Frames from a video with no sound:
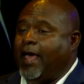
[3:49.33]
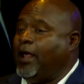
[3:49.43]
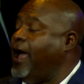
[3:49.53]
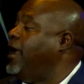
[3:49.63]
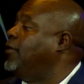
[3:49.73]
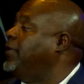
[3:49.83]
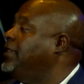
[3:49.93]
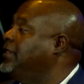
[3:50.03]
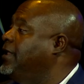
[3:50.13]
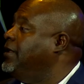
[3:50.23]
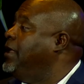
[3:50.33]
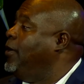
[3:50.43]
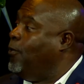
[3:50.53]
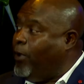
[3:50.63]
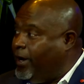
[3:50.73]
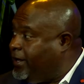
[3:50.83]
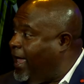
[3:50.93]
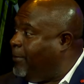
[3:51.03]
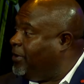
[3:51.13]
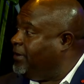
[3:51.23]
at a higher rate than white
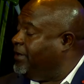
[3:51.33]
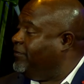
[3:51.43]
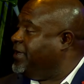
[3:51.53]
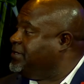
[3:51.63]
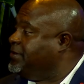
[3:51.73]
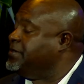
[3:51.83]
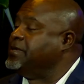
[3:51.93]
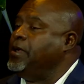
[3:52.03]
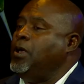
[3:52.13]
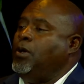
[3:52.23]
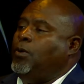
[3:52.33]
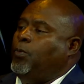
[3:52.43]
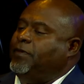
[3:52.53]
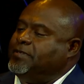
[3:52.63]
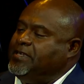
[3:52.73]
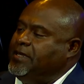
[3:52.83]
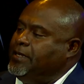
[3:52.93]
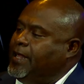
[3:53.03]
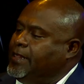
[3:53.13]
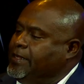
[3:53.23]
capital investors. We've
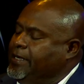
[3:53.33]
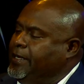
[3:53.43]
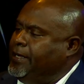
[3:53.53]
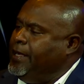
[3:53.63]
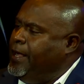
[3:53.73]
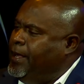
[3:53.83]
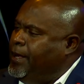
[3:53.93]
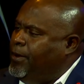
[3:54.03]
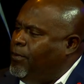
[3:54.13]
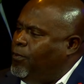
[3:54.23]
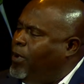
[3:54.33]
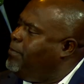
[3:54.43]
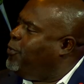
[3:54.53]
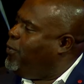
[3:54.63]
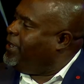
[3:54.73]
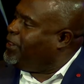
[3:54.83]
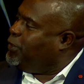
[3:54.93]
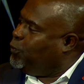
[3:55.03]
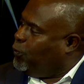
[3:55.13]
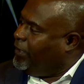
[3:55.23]
seen that the
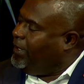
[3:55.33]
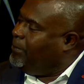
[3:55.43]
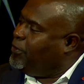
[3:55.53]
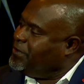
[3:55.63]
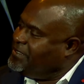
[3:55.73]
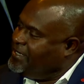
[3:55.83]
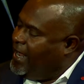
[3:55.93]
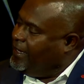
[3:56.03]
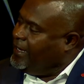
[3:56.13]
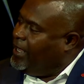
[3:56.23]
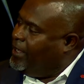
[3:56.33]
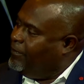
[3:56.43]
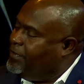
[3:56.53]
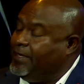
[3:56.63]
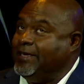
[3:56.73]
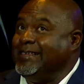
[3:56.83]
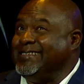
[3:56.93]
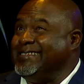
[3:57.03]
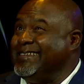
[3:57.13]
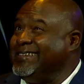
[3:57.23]
1.3% of the
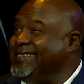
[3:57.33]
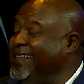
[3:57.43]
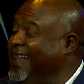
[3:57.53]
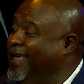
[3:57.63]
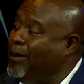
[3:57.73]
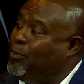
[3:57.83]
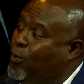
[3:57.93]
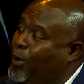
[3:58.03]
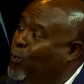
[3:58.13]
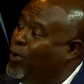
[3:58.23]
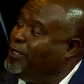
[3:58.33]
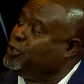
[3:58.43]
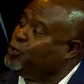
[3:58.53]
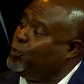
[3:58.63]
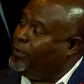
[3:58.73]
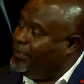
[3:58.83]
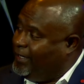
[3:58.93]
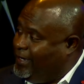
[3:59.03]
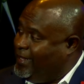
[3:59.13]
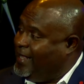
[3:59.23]
69.1
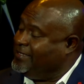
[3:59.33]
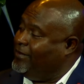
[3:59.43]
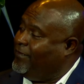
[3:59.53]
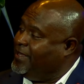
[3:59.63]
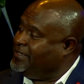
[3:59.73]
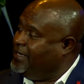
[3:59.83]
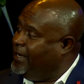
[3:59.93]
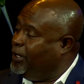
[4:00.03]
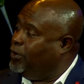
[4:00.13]
trillion that's invested in